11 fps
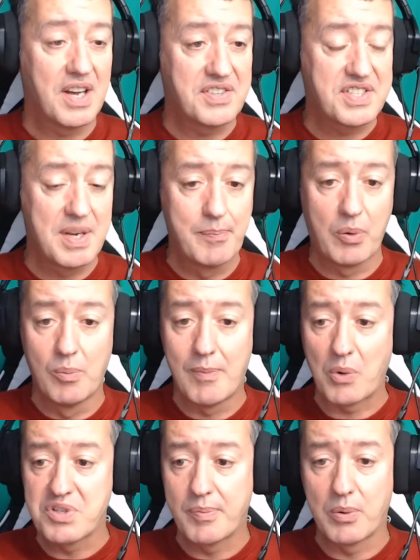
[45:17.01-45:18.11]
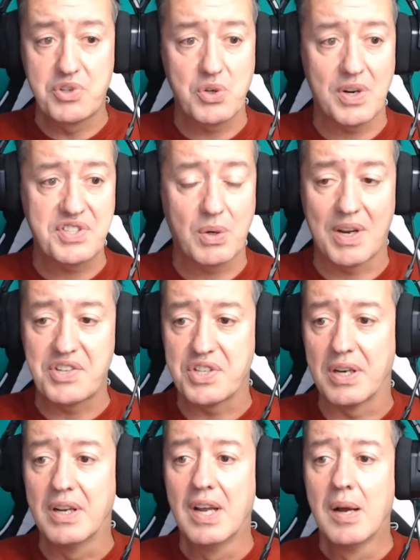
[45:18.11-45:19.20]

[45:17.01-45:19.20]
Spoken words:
a simple multiple choice question,